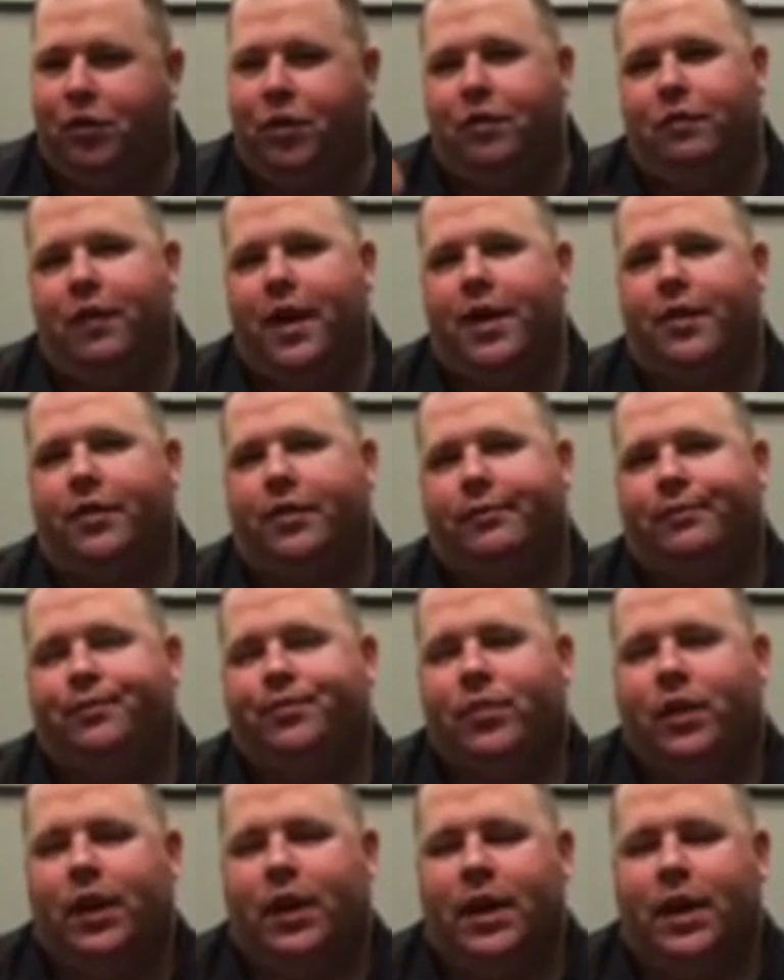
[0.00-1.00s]
Uh, I went to an
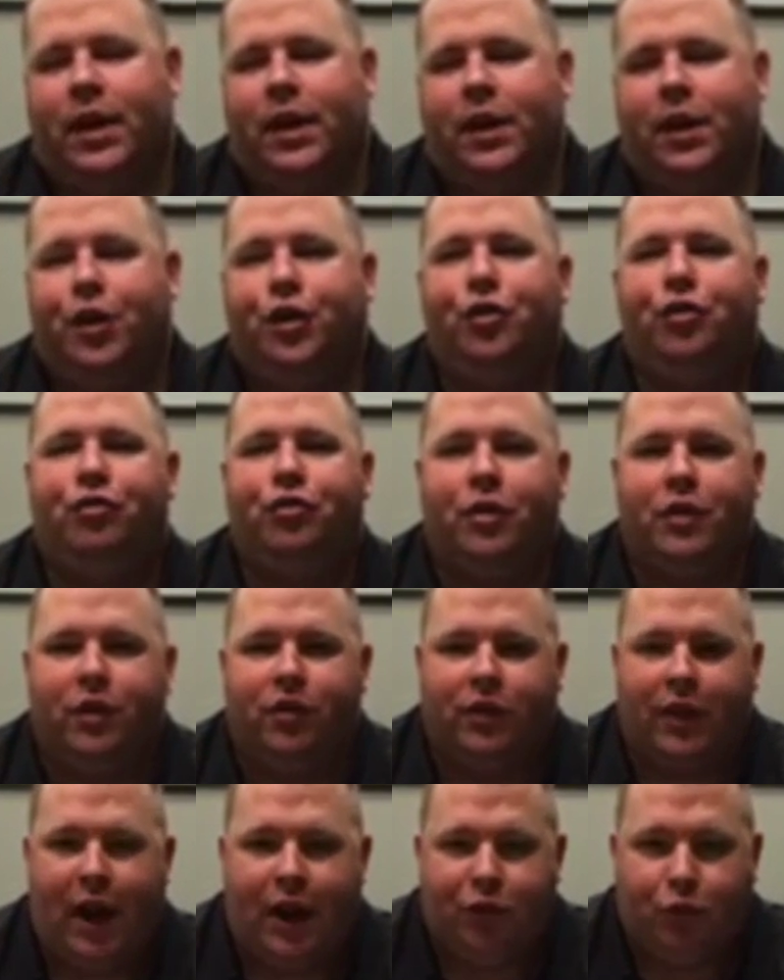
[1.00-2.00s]
event in
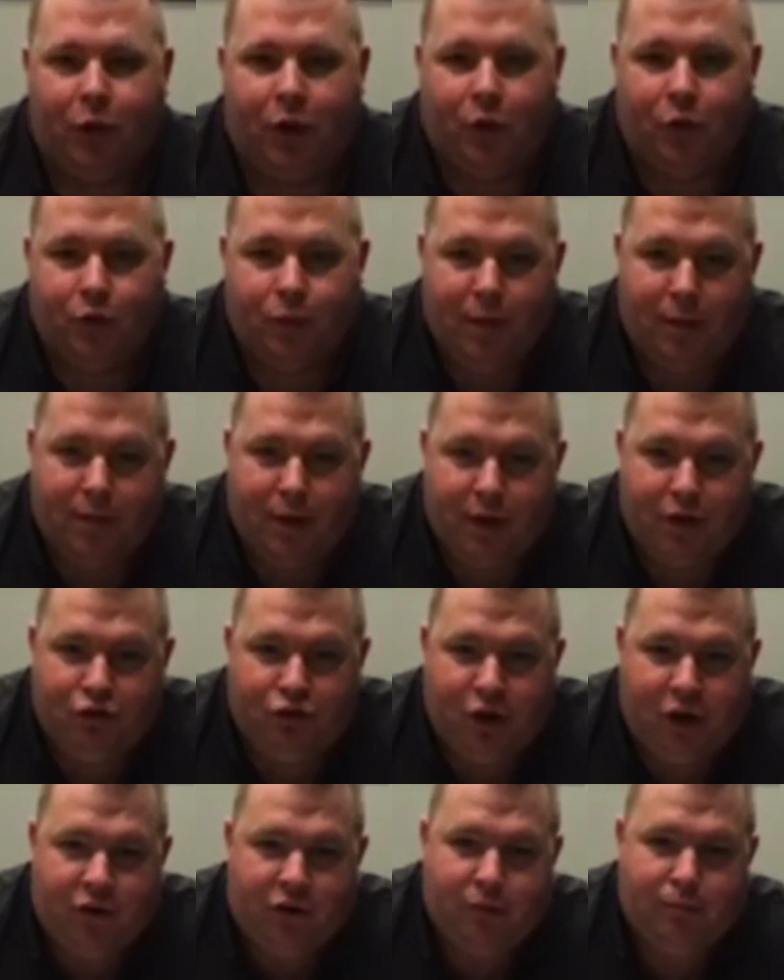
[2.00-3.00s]
Houston this last week
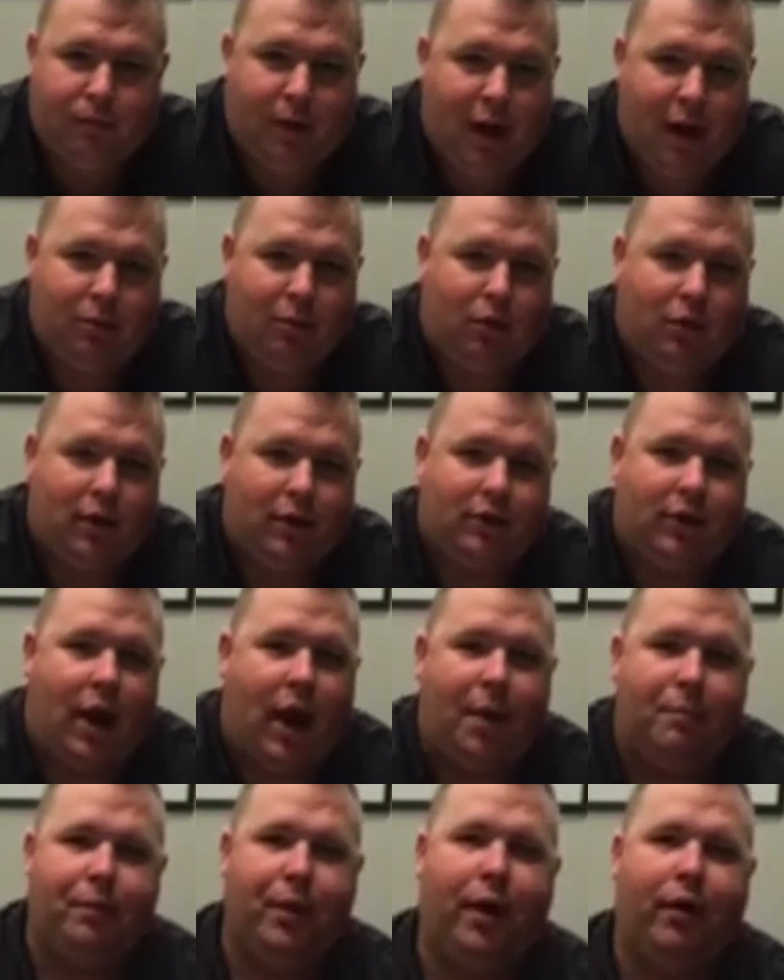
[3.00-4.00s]
with my buddies Jason
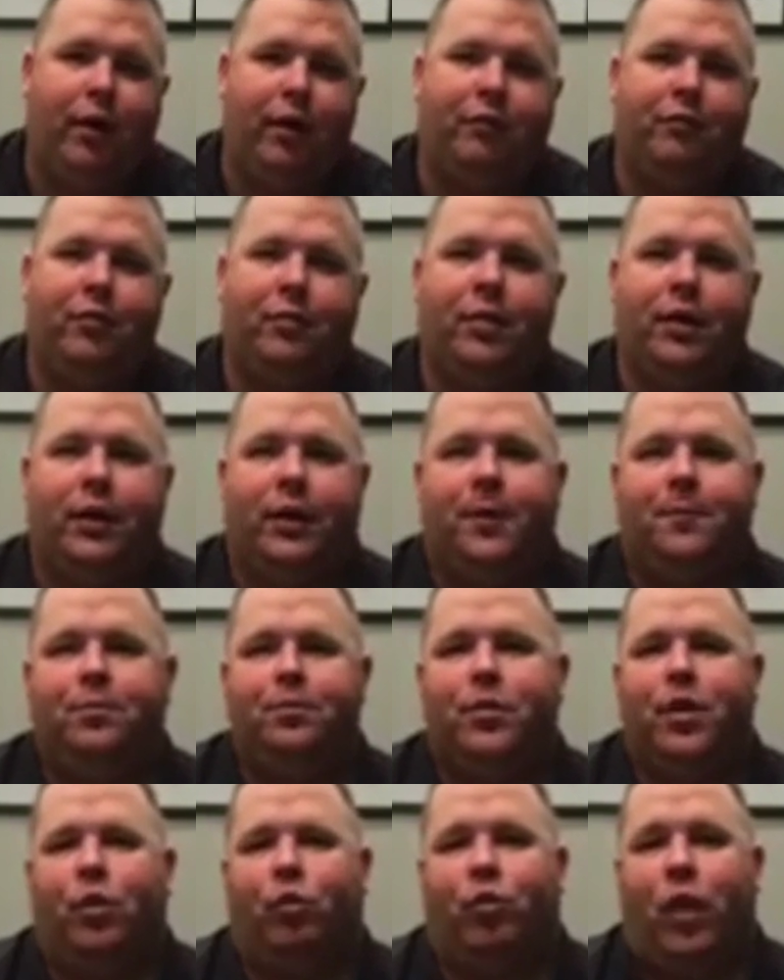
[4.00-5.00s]
Bible and Tom Perry
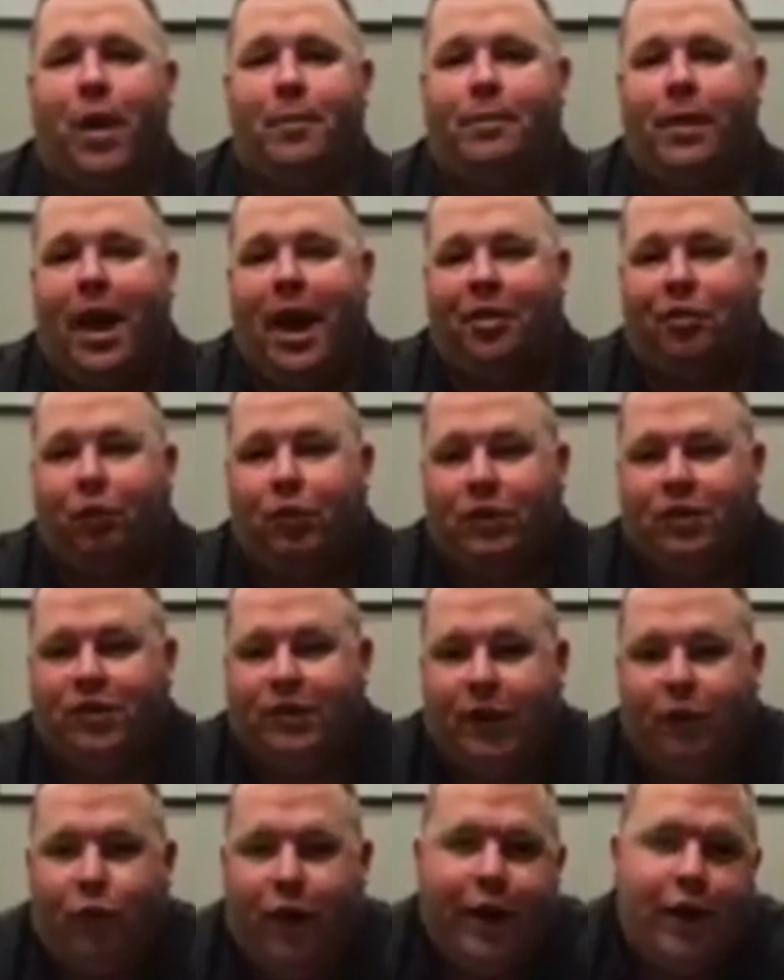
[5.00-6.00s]
from the Right
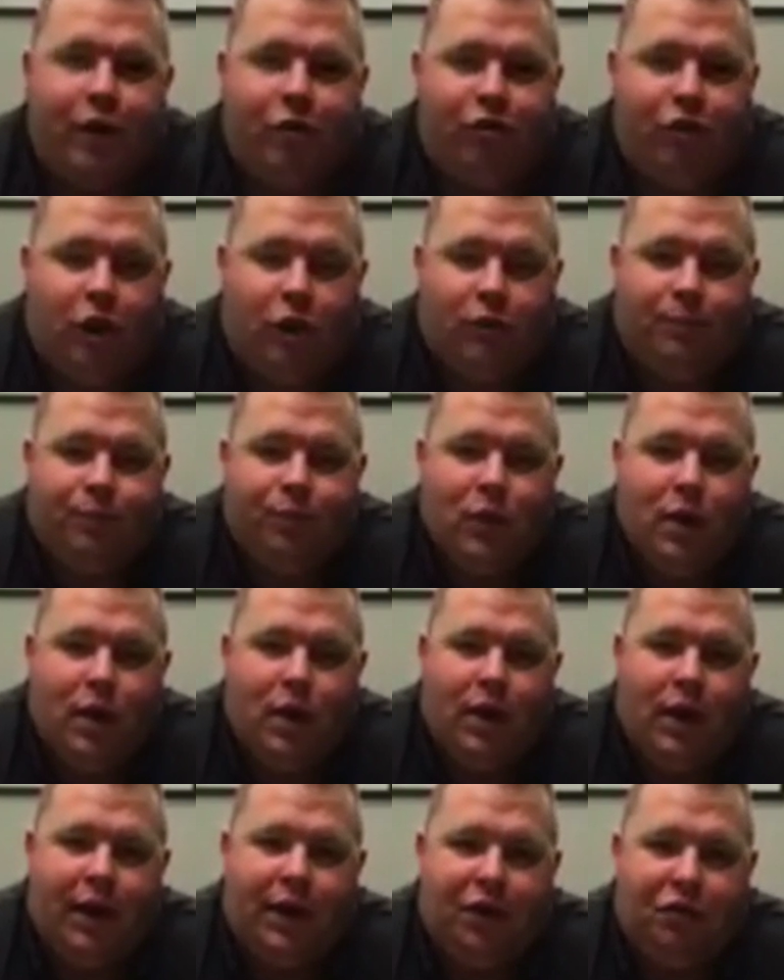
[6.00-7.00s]
Path Real Estate Radio
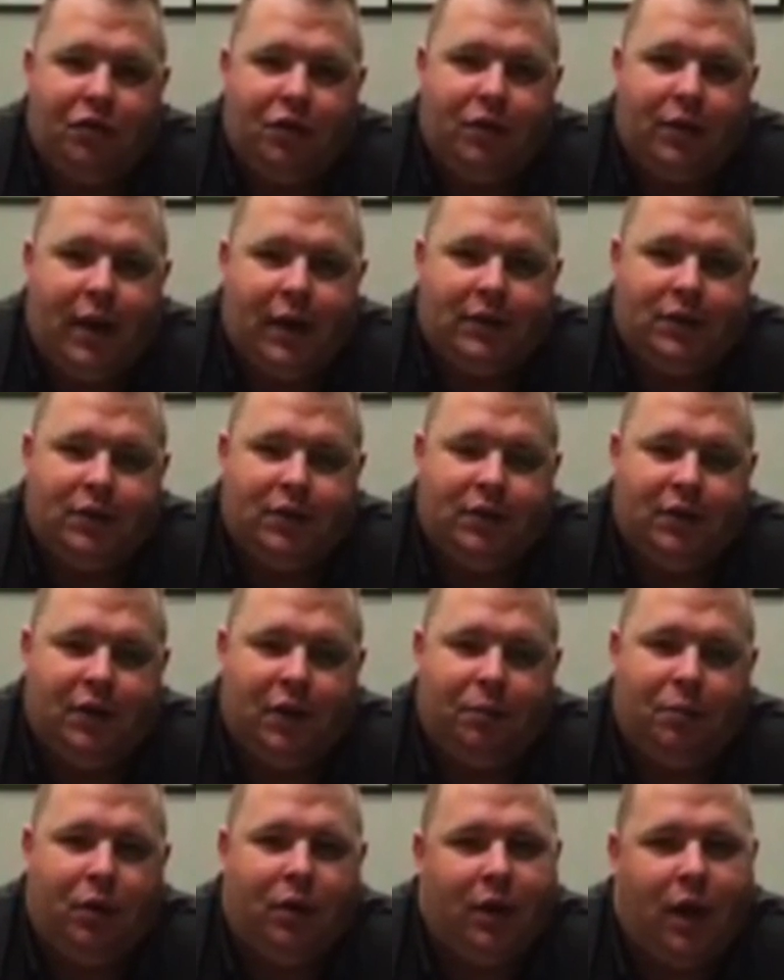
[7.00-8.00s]
Show in Houston,
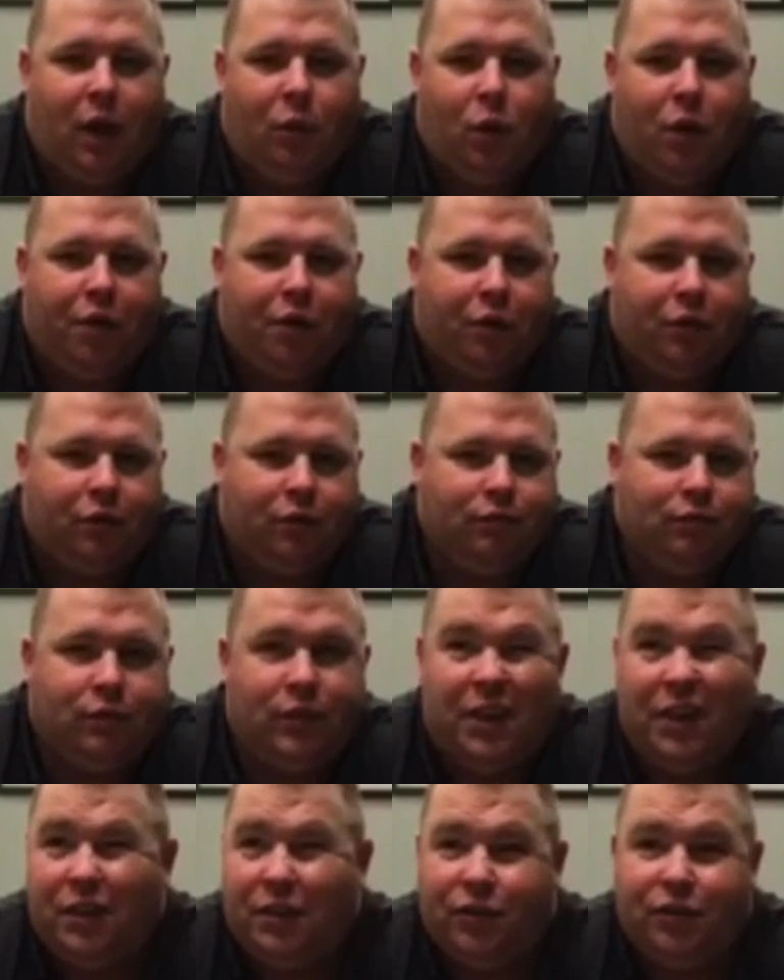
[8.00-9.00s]
Texas, and they're putting on
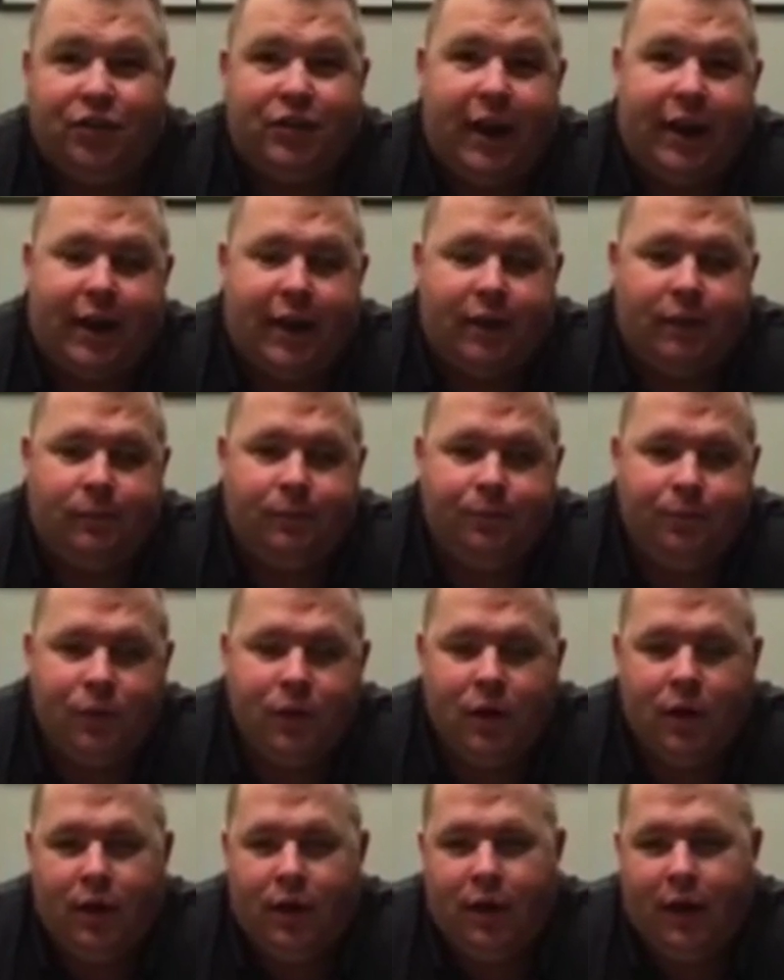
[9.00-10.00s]
one of their, I think their
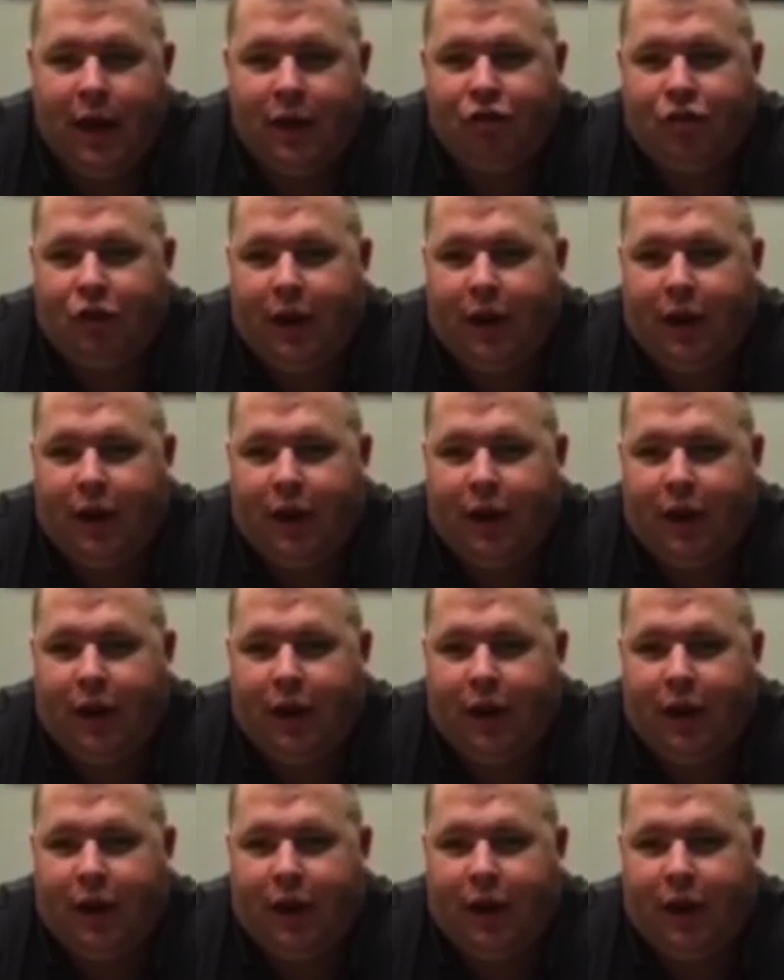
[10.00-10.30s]
second